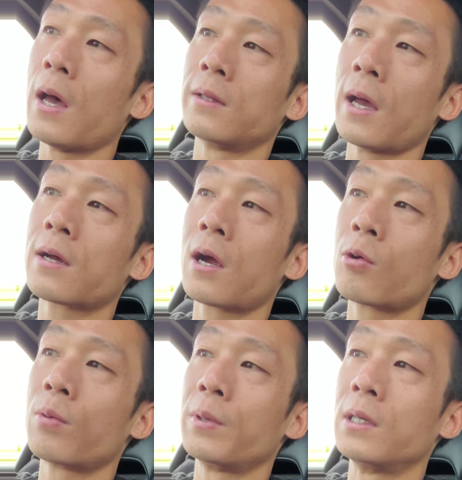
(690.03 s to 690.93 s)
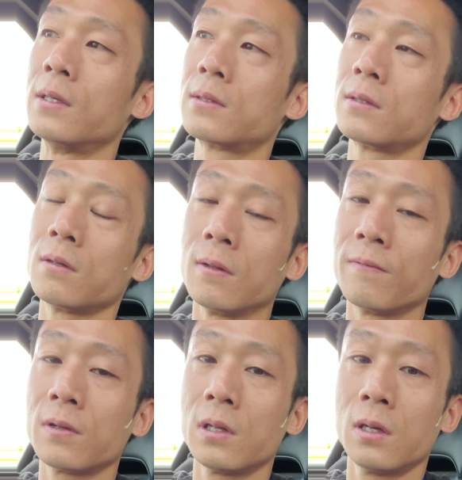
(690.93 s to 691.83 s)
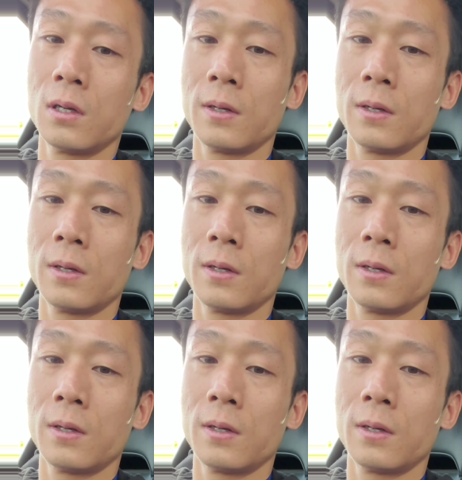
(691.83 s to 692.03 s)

that car would be decent to live in.